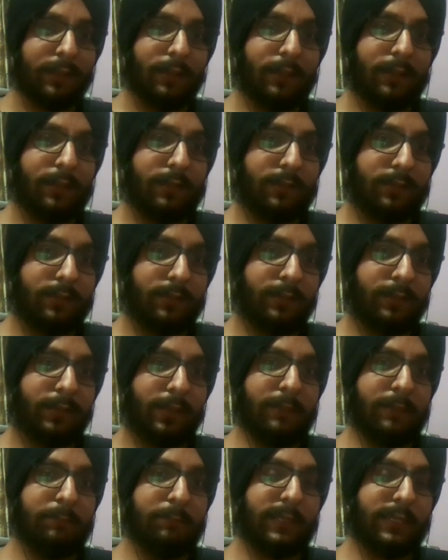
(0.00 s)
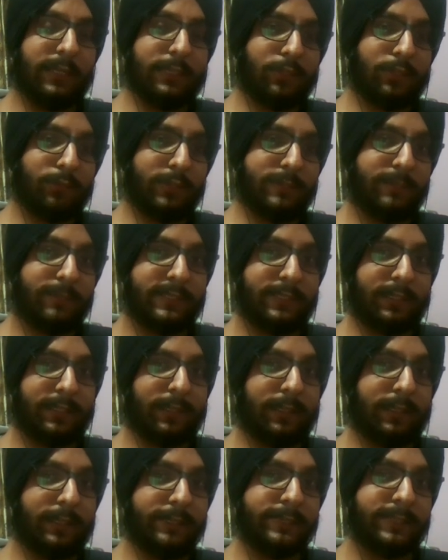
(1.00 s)
And PS2 is
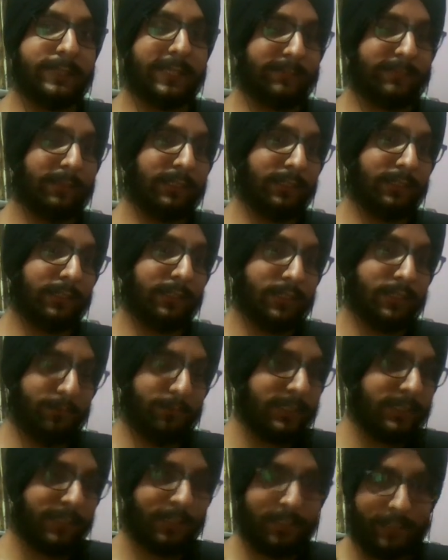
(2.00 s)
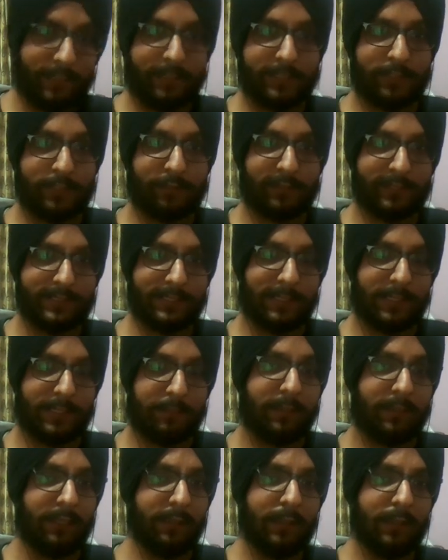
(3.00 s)
basically a 6-month internship for single degree students like
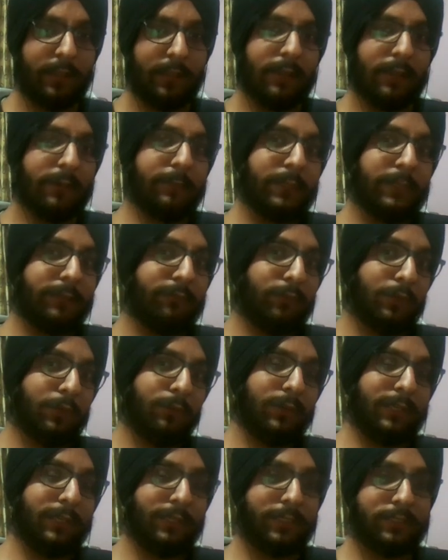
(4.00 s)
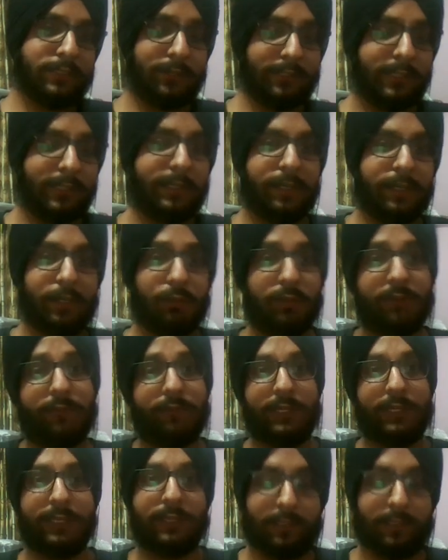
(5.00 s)
me, but for dual degree students, they can do a
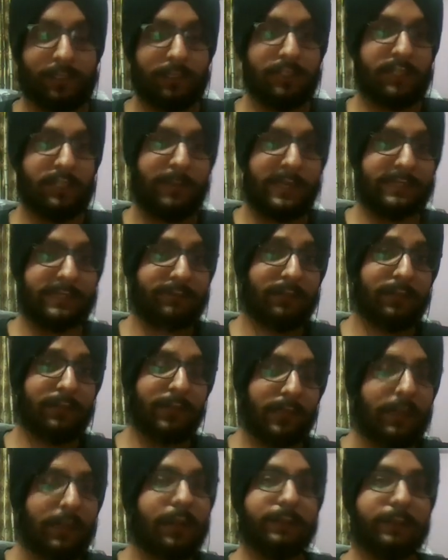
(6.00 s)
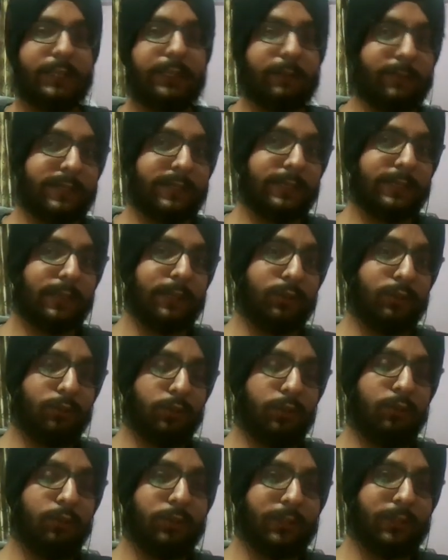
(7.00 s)
1-year internship as well. They can basically do
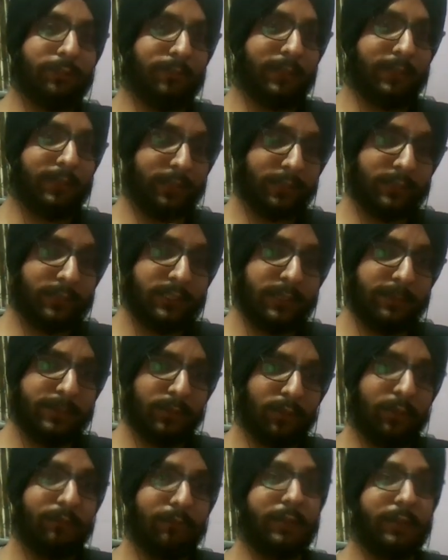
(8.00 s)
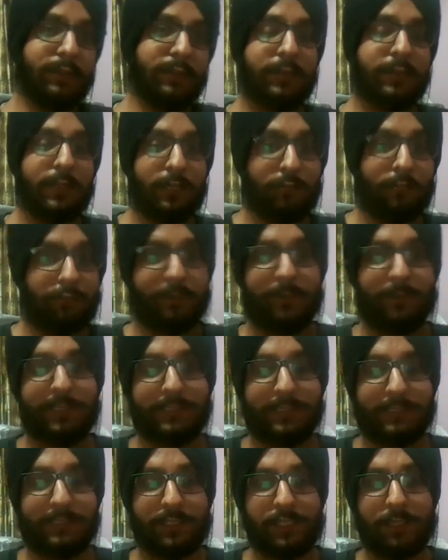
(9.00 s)
2 different internships, or 1 12-month
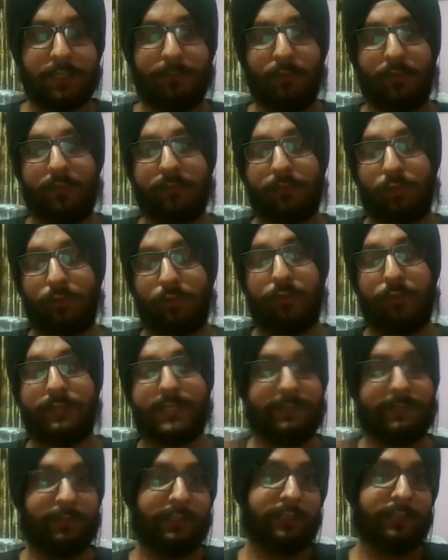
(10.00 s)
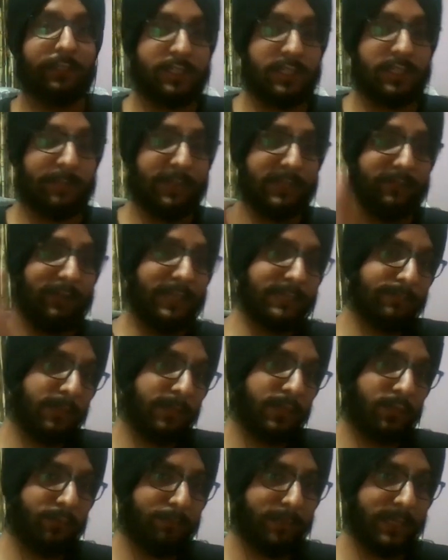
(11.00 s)
internship or 2 6-month internship as well, as
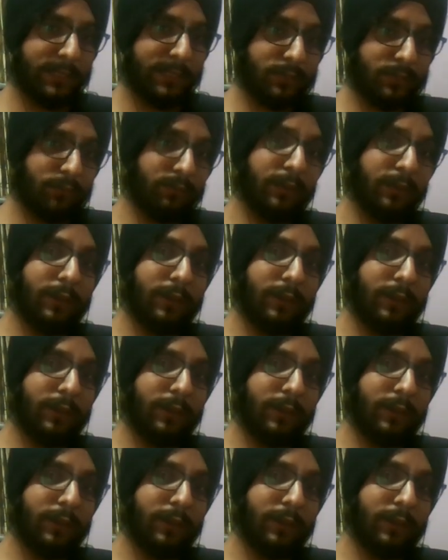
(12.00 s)
part of PS2.